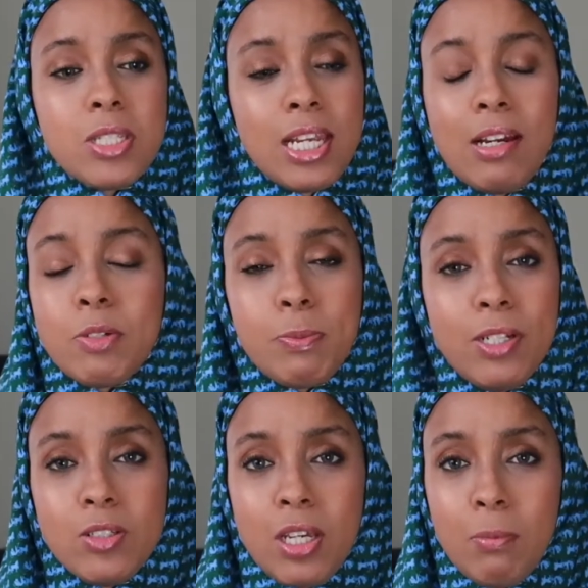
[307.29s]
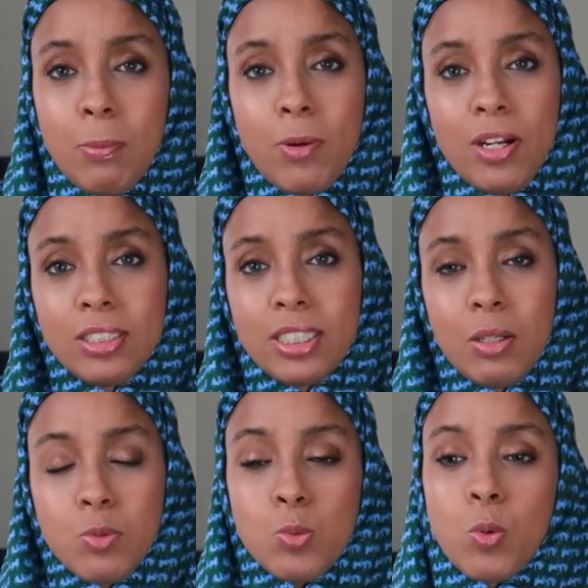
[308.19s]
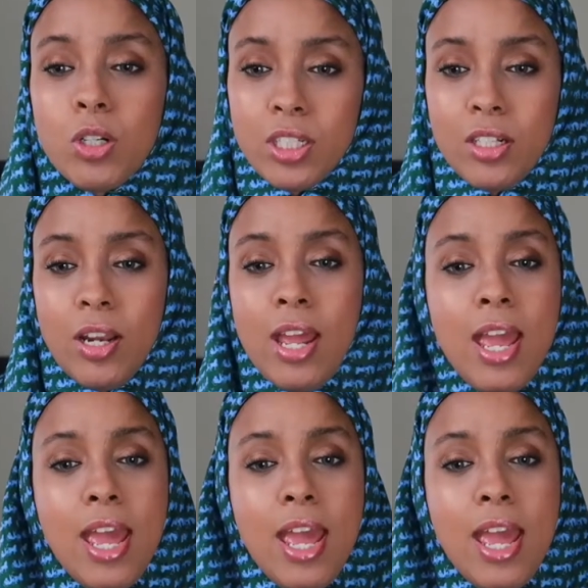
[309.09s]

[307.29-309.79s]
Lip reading: like explaining to him a product that I was working on,